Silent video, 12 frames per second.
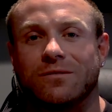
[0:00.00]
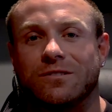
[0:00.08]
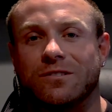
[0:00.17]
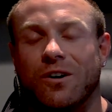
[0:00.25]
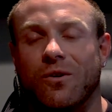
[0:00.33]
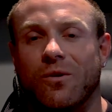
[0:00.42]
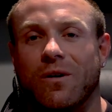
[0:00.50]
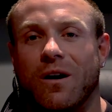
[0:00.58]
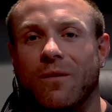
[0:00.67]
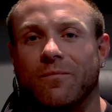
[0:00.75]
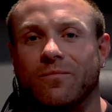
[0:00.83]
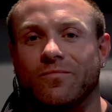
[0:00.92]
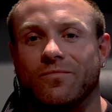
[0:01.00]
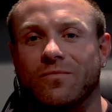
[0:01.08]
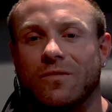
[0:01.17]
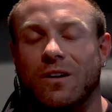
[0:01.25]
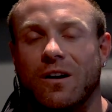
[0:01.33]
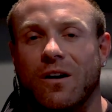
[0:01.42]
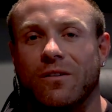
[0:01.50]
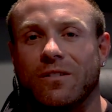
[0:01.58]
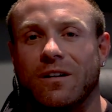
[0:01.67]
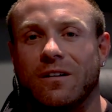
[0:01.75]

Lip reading: So, you know,